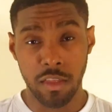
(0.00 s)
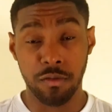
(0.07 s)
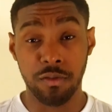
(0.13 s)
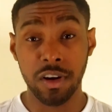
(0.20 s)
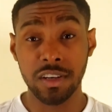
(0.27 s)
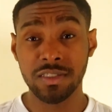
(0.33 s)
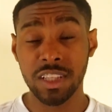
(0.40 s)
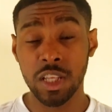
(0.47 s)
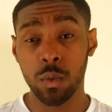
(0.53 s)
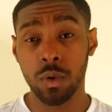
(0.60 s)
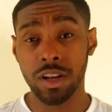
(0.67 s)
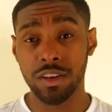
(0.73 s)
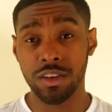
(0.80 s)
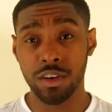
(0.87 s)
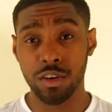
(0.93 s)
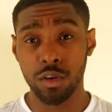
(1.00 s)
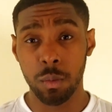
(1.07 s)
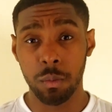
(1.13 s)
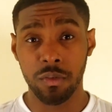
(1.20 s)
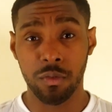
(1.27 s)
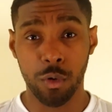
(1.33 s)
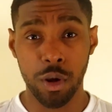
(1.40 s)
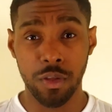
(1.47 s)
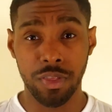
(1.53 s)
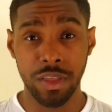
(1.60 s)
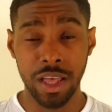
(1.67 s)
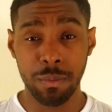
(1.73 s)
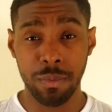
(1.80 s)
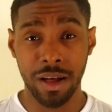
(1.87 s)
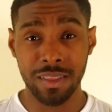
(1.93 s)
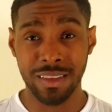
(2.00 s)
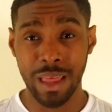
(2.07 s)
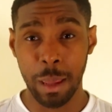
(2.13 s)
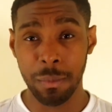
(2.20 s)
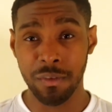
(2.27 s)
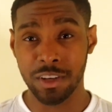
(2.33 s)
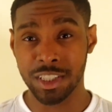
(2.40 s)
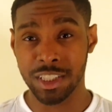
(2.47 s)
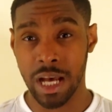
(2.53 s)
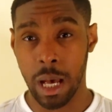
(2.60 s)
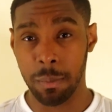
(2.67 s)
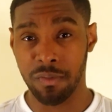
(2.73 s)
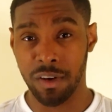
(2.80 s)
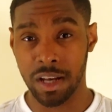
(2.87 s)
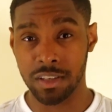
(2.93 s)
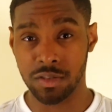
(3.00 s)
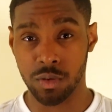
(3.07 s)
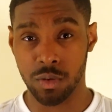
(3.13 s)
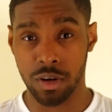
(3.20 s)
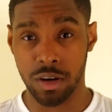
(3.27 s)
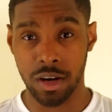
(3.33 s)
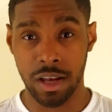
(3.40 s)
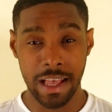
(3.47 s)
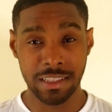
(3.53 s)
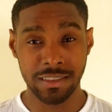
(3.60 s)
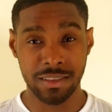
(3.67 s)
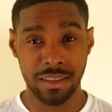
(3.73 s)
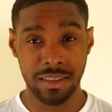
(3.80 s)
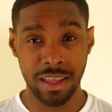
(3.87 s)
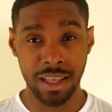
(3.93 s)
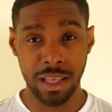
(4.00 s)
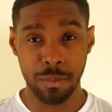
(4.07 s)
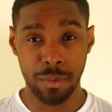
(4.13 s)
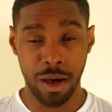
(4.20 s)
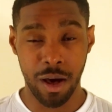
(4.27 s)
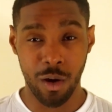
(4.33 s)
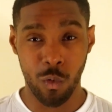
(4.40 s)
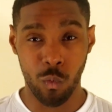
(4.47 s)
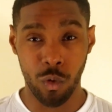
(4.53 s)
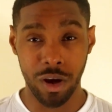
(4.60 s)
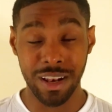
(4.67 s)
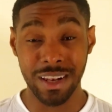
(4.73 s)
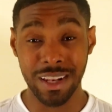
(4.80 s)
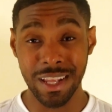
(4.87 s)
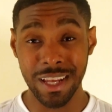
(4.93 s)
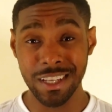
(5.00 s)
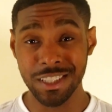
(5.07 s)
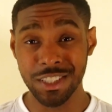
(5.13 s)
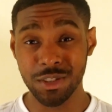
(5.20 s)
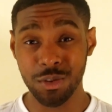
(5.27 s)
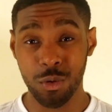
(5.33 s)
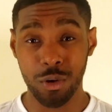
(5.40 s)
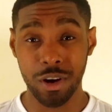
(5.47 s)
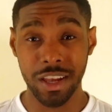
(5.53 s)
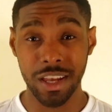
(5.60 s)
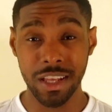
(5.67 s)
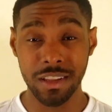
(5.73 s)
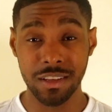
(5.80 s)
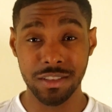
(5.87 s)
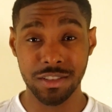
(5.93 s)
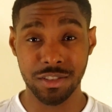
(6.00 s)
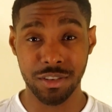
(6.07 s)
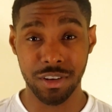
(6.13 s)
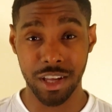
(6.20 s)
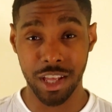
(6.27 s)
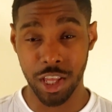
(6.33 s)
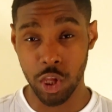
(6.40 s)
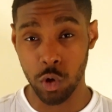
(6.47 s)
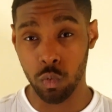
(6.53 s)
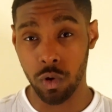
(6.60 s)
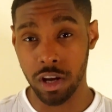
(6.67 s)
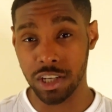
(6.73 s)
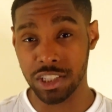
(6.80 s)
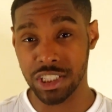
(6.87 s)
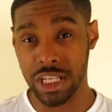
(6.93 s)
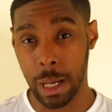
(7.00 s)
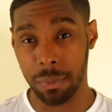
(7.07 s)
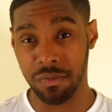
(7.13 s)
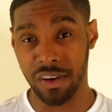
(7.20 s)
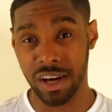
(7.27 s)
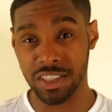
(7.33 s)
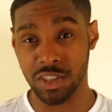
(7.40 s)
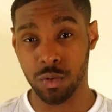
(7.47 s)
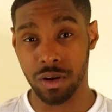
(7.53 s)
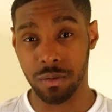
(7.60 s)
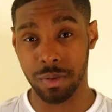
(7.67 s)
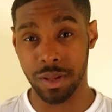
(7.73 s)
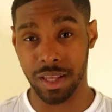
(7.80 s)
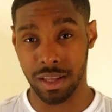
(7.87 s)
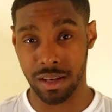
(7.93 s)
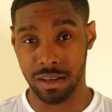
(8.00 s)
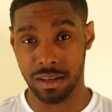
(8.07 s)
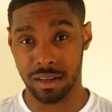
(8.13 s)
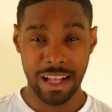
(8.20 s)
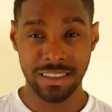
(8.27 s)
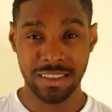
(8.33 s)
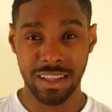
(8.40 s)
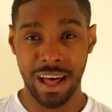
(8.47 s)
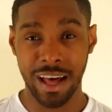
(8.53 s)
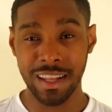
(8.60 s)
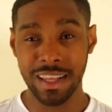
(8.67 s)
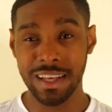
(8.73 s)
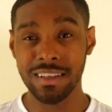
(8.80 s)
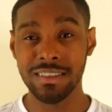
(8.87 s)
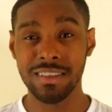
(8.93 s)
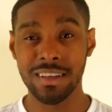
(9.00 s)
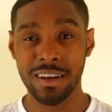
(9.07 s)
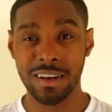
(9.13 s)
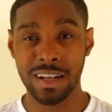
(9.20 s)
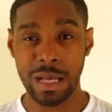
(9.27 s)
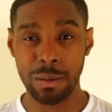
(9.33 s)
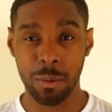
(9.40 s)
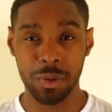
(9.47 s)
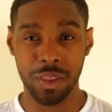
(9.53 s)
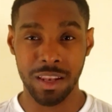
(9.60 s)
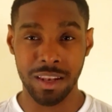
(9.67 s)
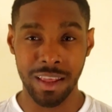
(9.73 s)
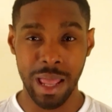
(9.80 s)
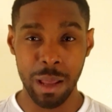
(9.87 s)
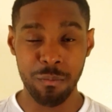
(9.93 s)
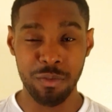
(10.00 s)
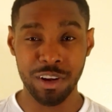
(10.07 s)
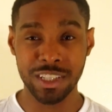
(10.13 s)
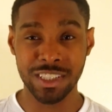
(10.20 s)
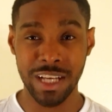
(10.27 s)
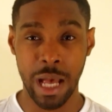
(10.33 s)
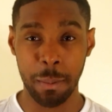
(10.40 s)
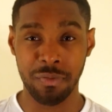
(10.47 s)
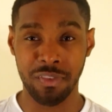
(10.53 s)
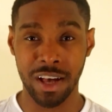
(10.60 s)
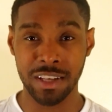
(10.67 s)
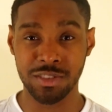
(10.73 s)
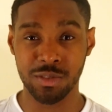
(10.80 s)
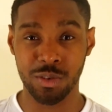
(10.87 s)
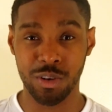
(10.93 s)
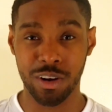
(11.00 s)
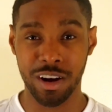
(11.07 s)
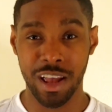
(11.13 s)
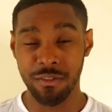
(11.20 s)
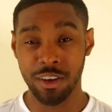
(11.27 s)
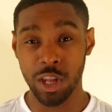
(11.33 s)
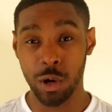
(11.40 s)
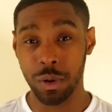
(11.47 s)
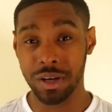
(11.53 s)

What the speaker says: the first thing you want to do before you think about the name of your Shopify store is to think about what niche or industry you want your Shopify store to be in. It's a lot easier to come up with a name for your Shopify store if you know